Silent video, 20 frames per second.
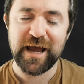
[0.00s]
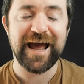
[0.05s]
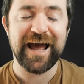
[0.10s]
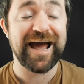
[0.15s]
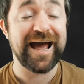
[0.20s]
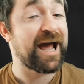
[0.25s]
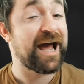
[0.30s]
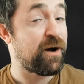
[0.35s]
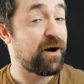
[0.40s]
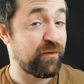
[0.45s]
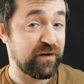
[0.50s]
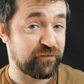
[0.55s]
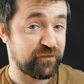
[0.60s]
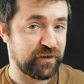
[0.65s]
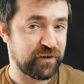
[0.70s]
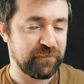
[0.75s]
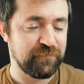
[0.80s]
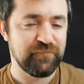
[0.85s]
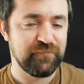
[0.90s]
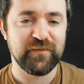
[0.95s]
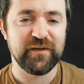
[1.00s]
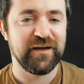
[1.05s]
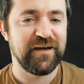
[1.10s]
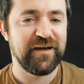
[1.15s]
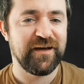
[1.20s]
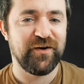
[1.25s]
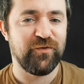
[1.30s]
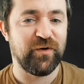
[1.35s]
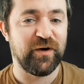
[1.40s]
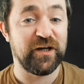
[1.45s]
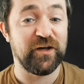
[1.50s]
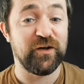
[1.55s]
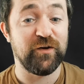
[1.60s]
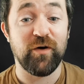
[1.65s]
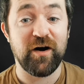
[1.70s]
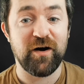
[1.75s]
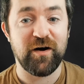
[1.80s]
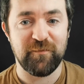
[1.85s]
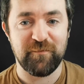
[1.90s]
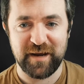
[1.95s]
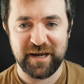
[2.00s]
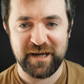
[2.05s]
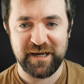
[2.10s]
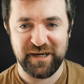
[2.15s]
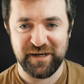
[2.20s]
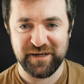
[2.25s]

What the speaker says: However, when you are making